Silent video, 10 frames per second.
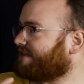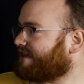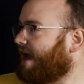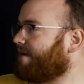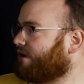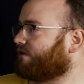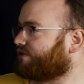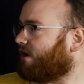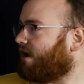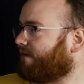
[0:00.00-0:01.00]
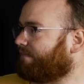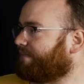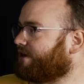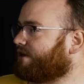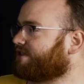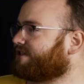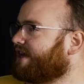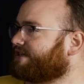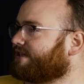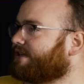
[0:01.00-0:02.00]
yes. as time goes on. Yes. Because
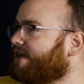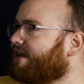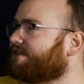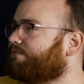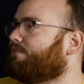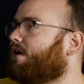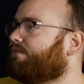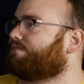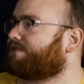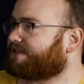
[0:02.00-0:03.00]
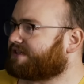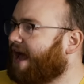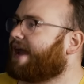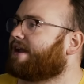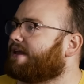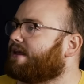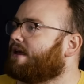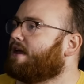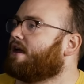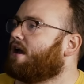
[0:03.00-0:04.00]
as a, as a, a
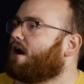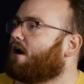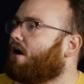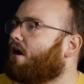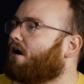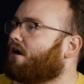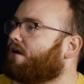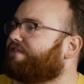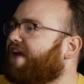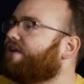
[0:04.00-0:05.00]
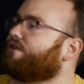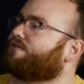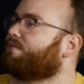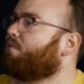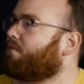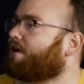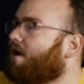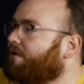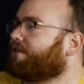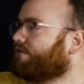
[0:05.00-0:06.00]
society, our values and what we're
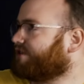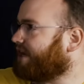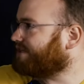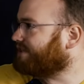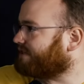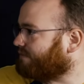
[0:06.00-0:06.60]
going through changes